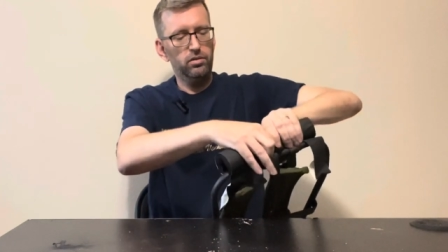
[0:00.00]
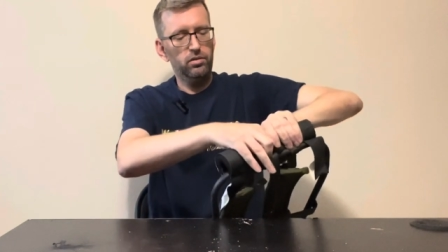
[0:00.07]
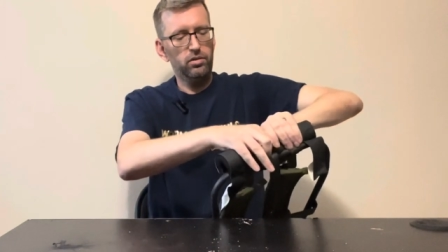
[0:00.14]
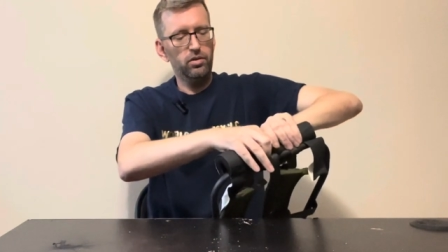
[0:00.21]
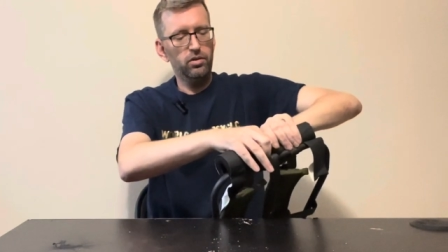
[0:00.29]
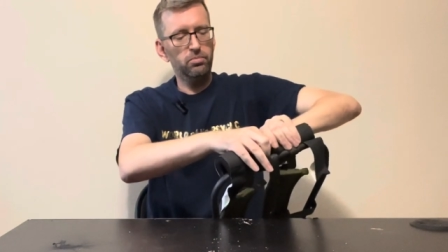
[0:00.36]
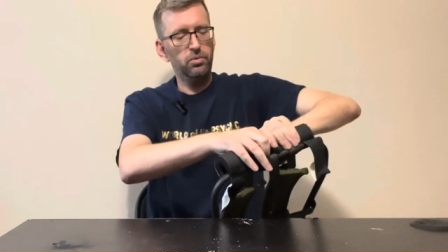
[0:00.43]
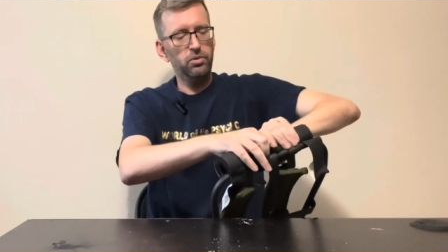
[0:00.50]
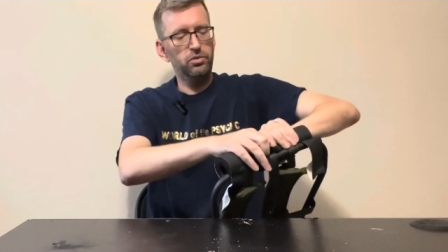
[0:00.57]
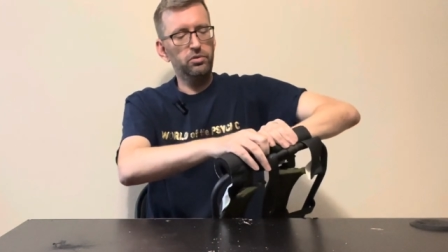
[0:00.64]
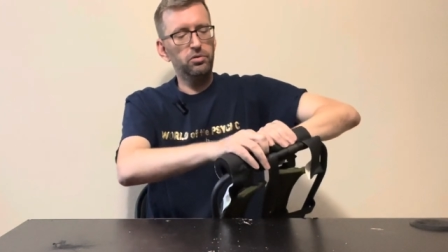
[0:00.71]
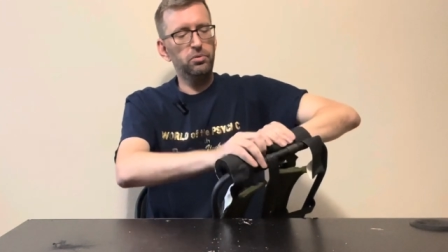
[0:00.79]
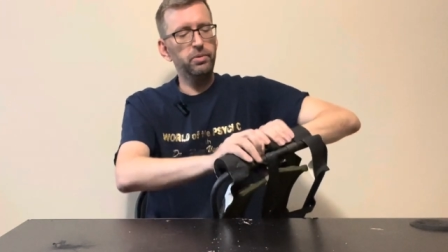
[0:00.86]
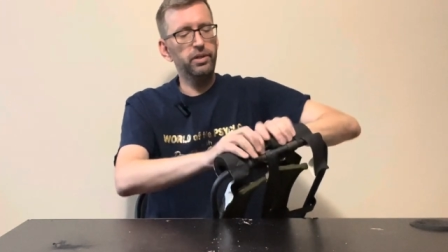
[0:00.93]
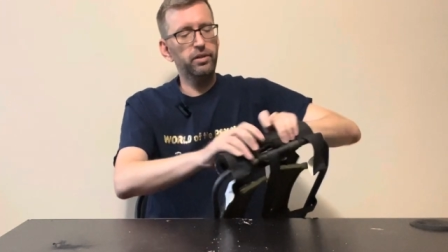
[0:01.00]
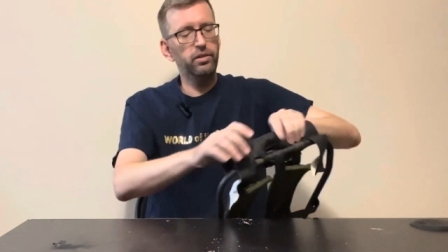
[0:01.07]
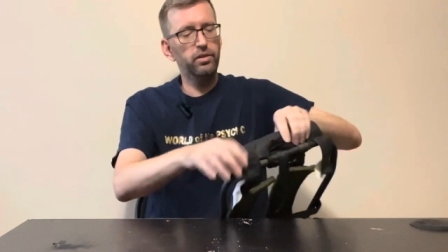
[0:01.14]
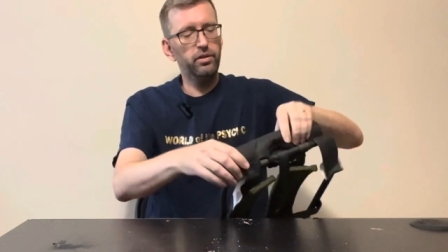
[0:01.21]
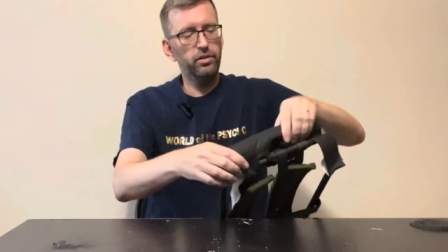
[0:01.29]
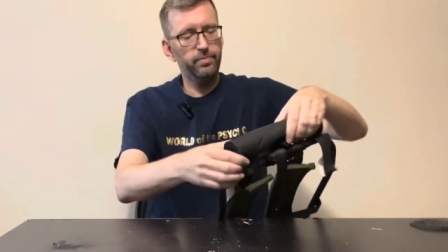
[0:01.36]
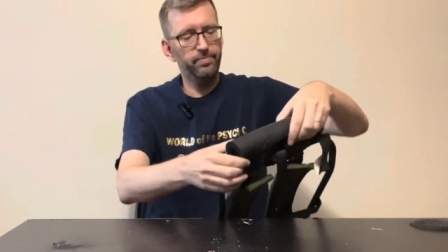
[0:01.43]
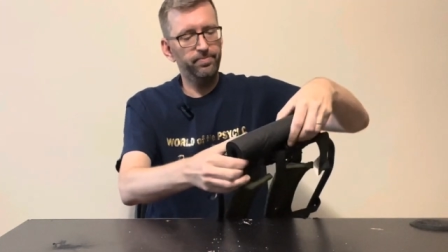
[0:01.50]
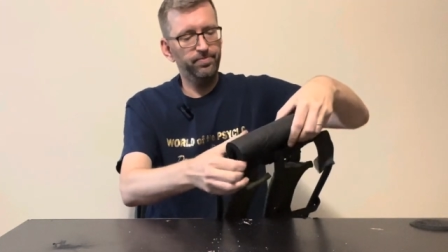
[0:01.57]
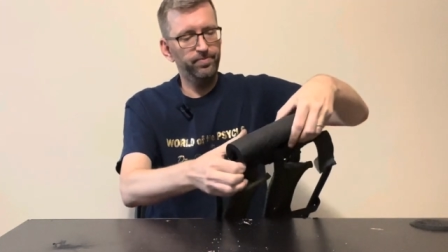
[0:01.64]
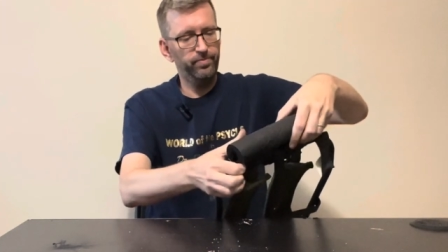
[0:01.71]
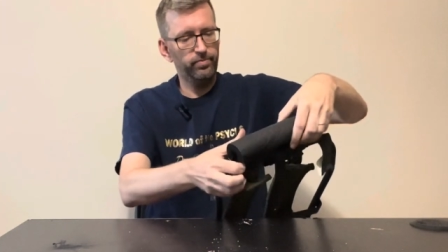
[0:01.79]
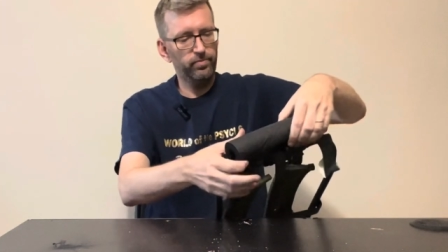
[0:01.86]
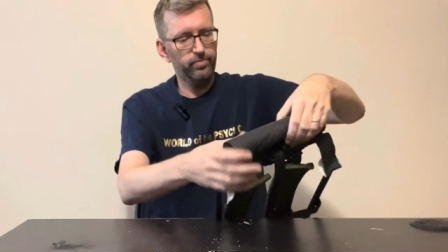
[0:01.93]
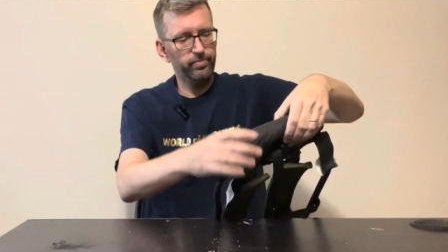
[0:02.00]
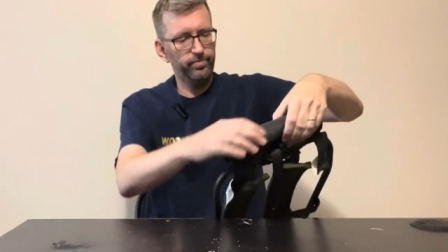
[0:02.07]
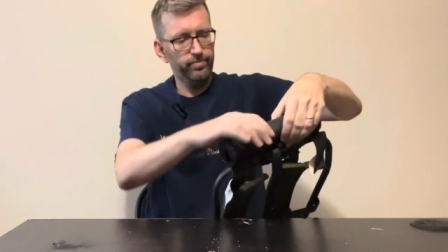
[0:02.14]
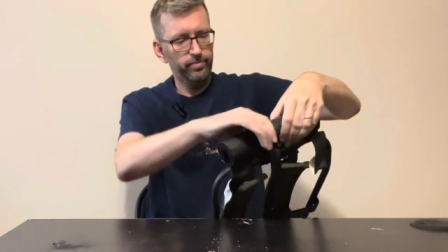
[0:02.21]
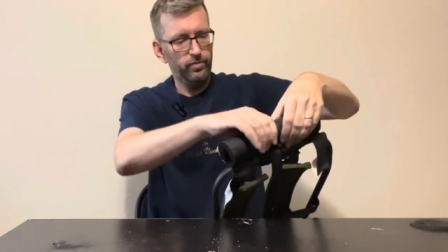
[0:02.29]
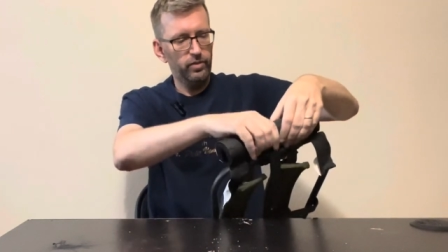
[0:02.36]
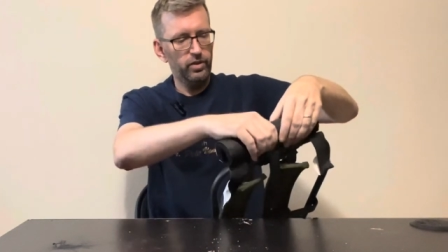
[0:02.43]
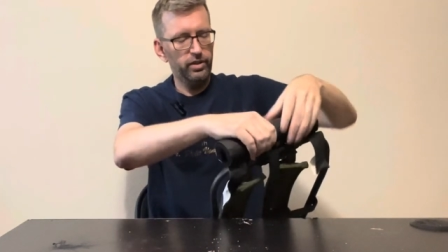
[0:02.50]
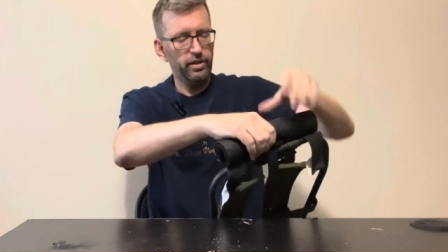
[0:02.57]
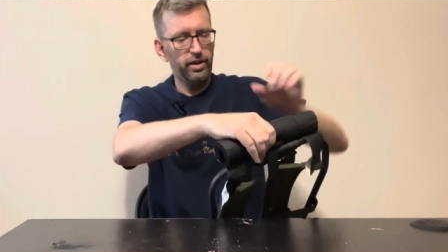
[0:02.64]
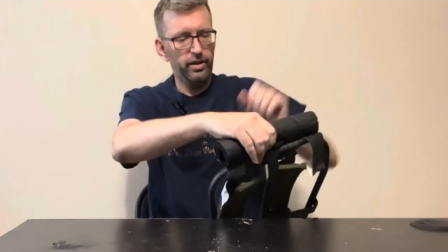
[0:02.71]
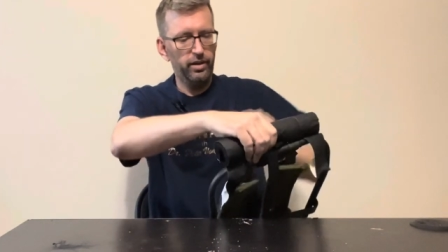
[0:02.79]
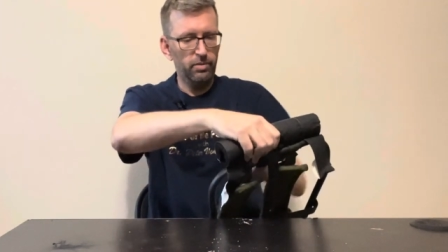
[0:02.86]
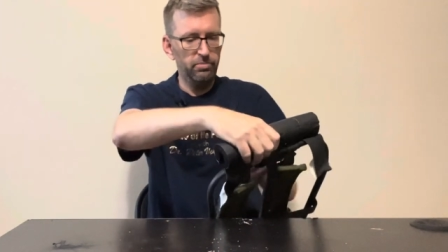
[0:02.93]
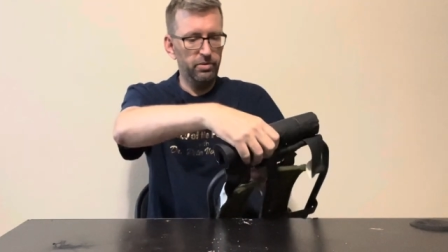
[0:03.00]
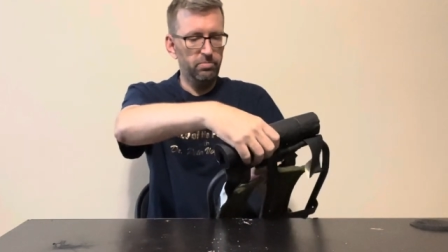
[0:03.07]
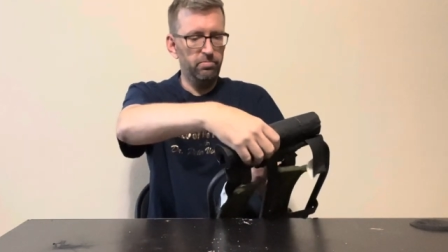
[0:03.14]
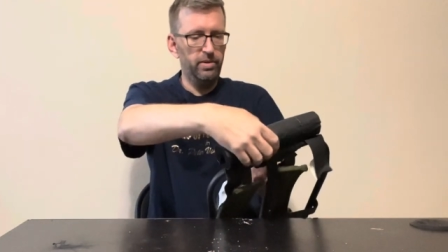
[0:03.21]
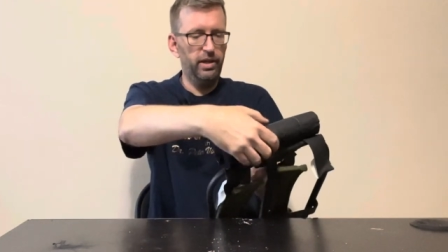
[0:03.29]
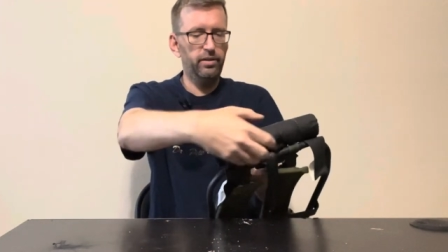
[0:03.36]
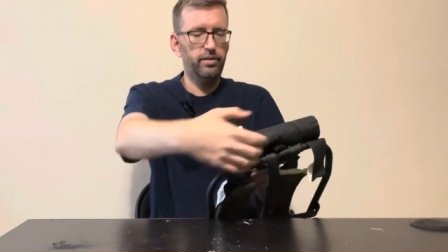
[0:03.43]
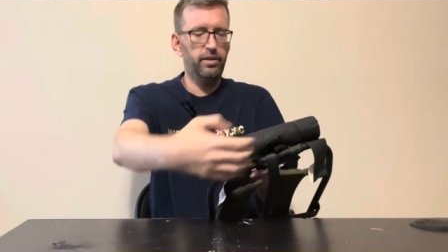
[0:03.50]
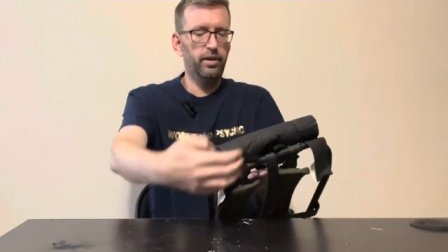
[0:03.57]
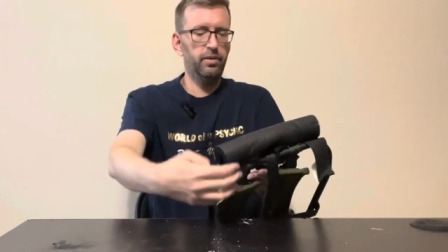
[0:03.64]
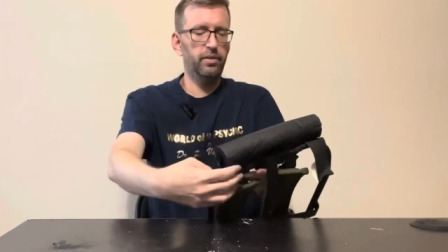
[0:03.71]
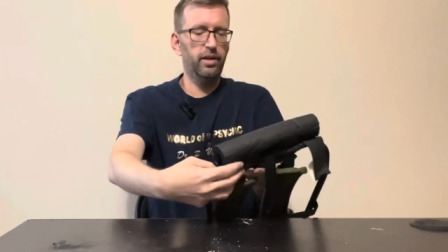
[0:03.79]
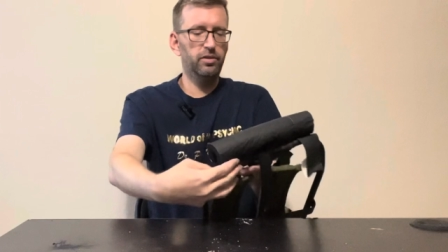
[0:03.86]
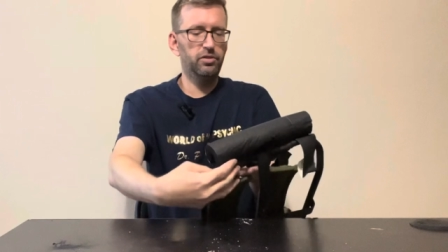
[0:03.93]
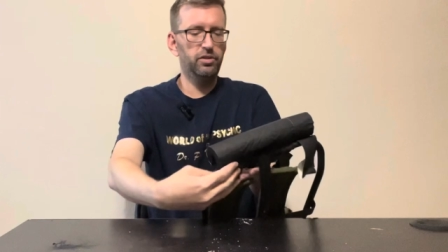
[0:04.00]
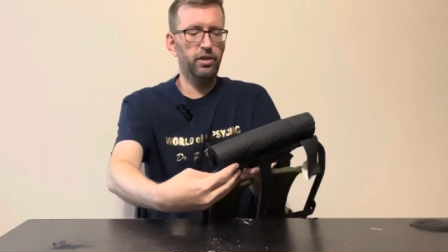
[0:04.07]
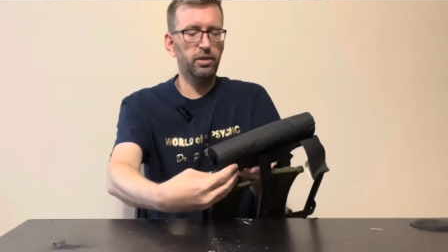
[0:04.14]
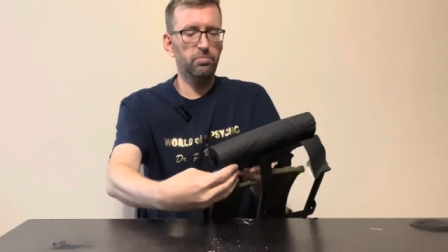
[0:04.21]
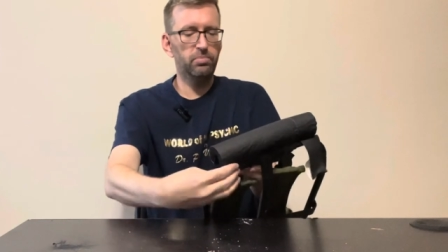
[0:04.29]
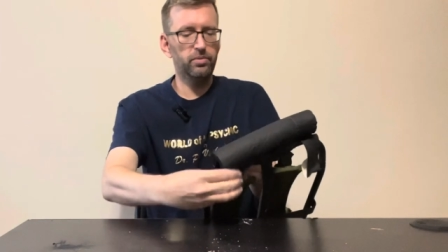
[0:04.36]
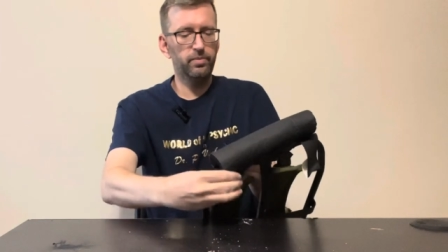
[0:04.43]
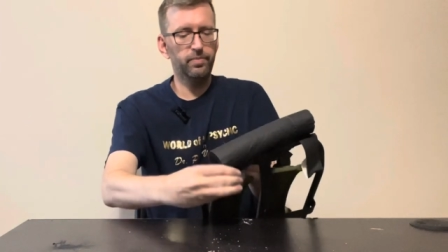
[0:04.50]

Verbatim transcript: cardboard tubing in there to kind of help it maintain that shape,